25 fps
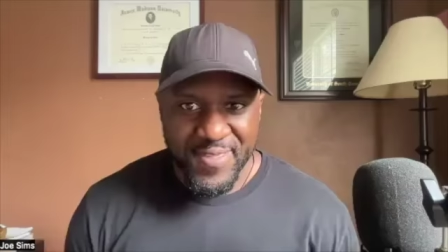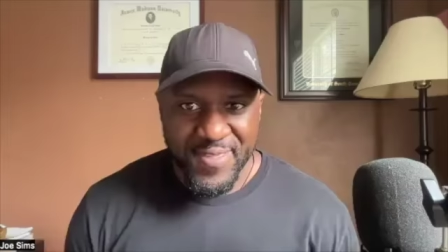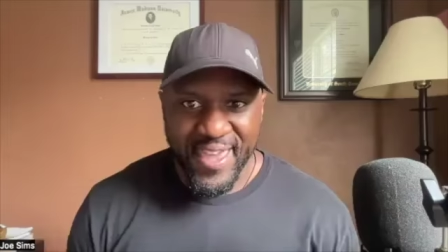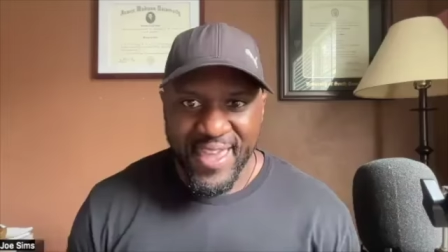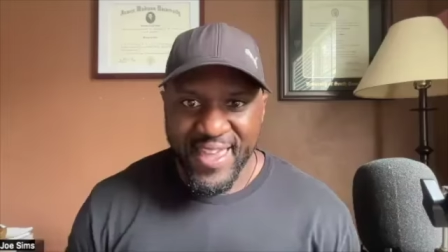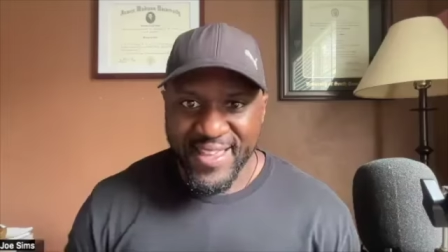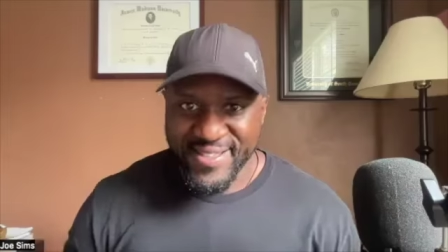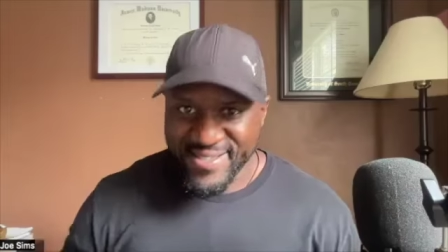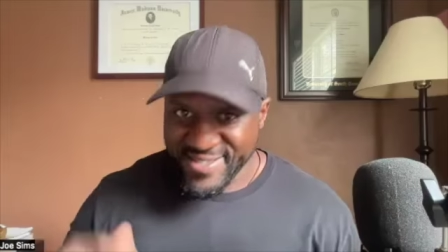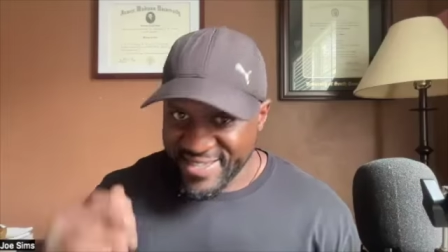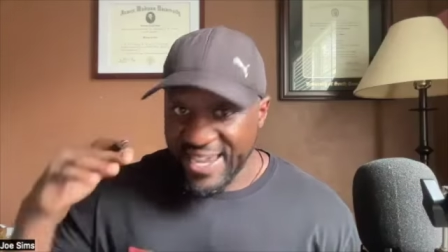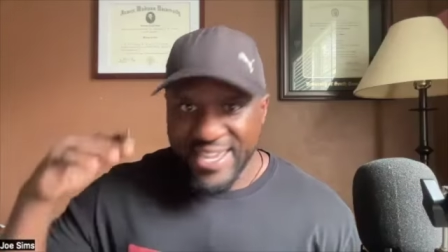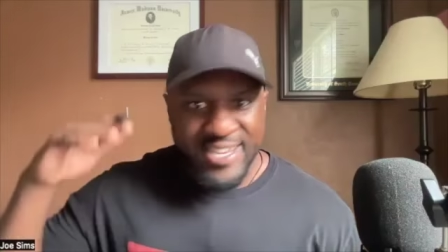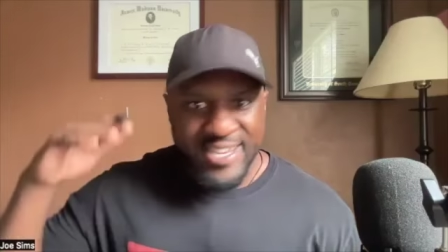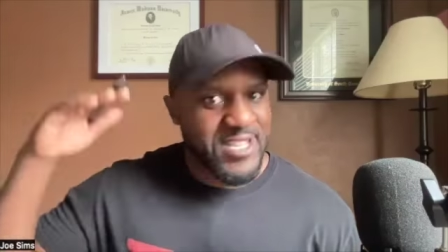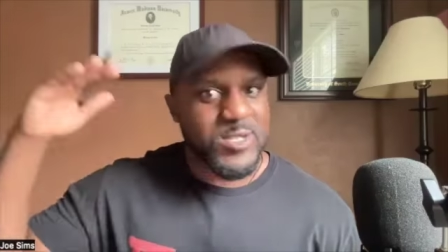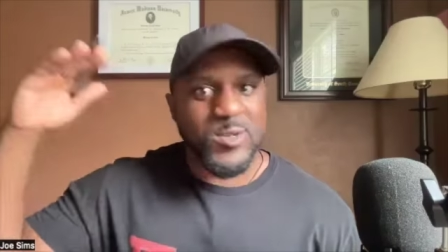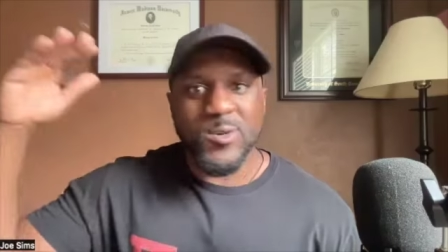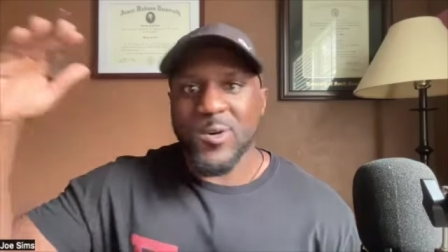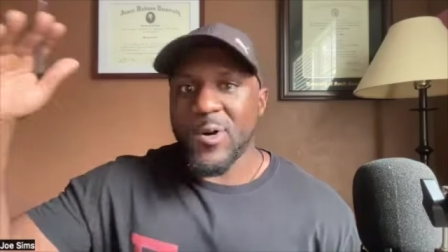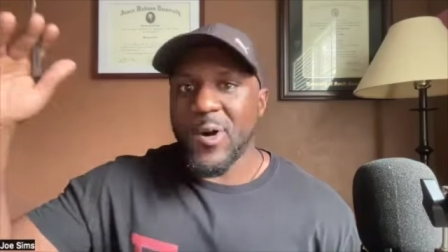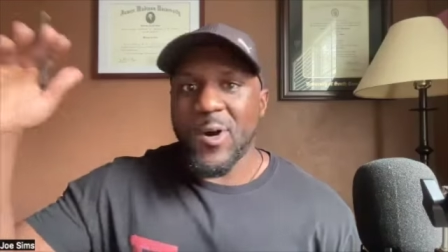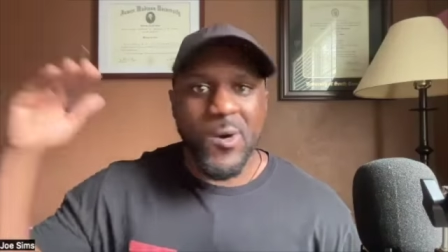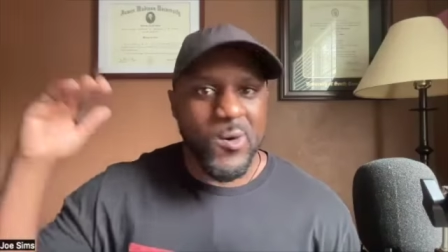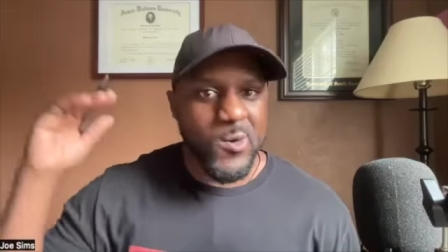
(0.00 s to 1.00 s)
that and taken it
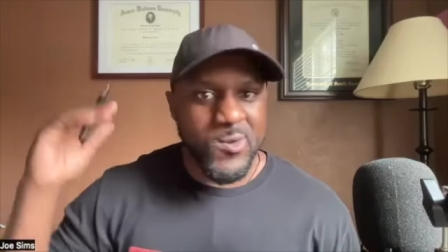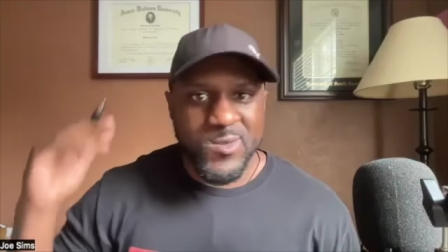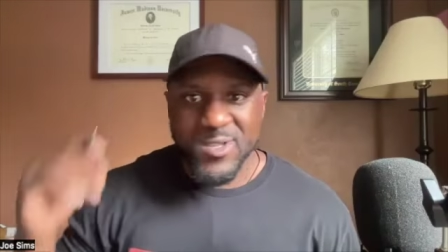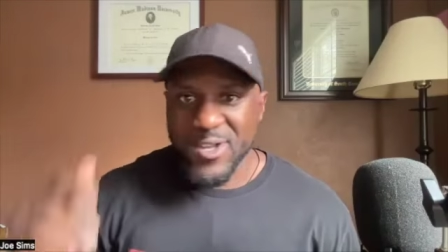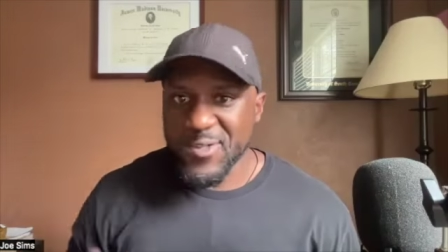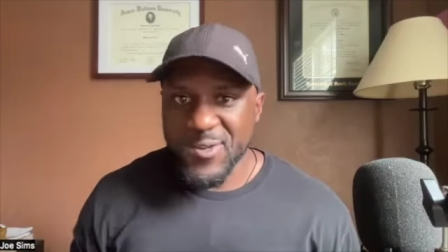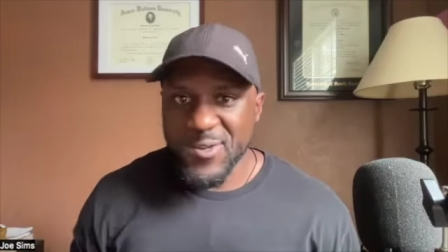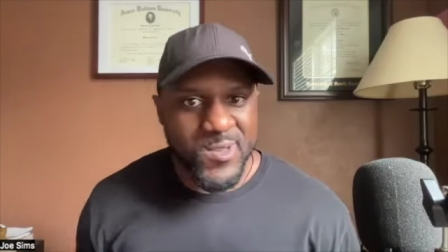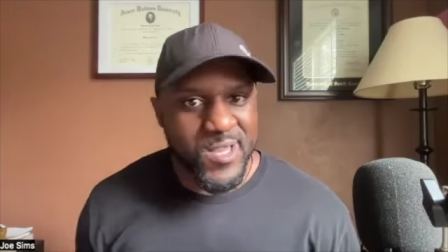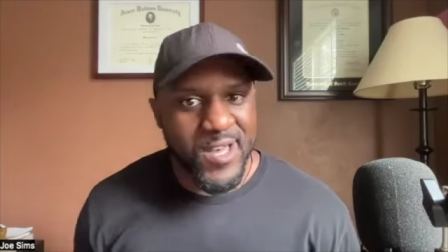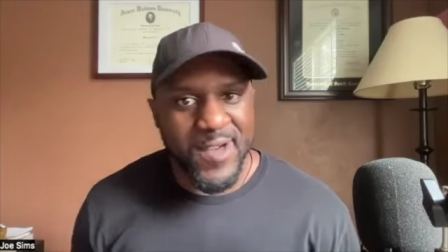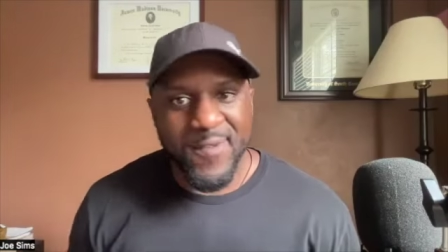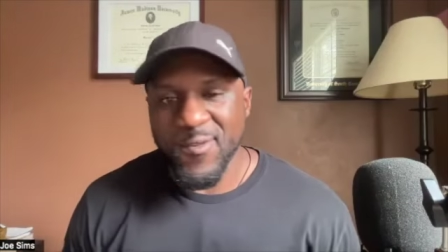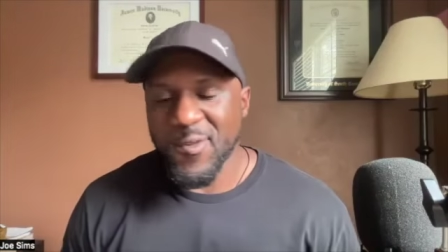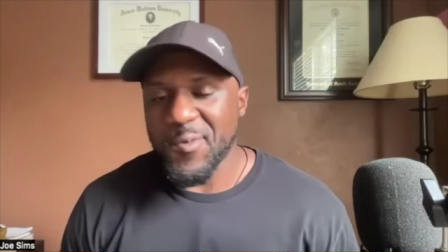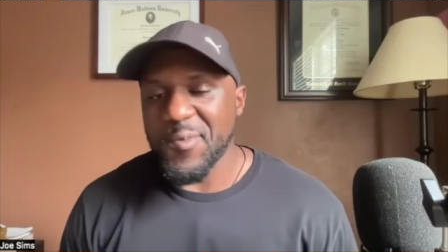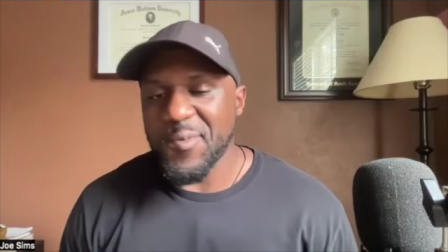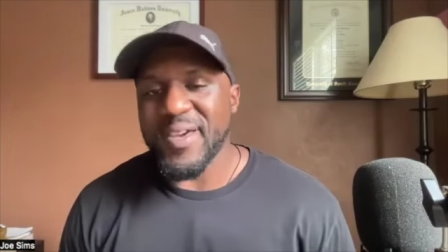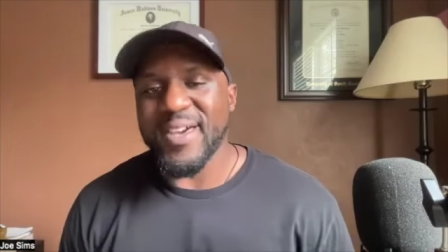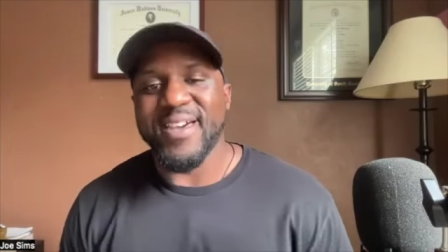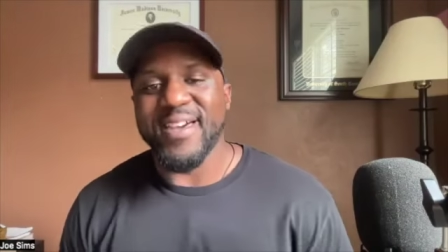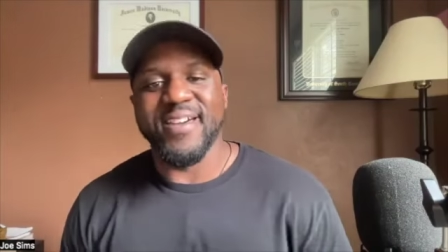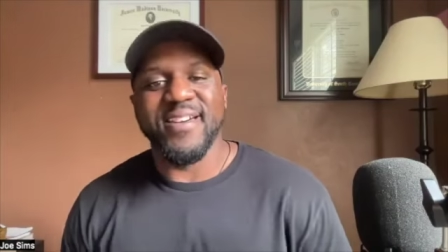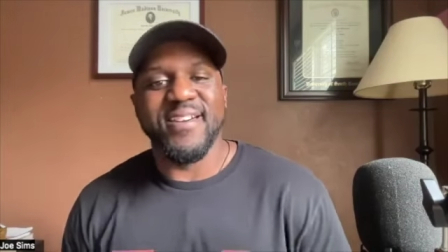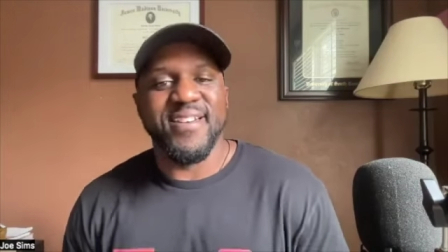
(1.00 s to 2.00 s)
to a whole nother level, man.